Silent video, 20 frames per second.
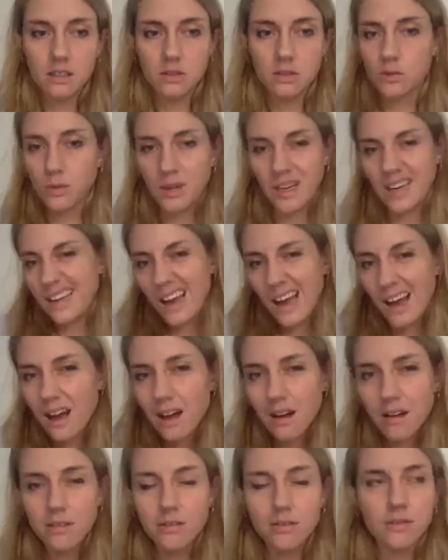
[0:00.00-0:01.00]
Don't really
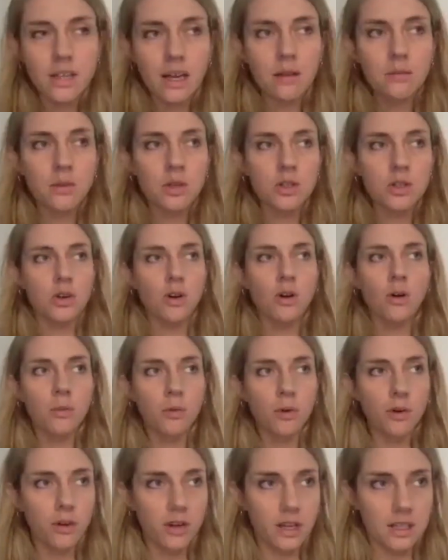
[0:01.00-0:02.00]
have that much homework.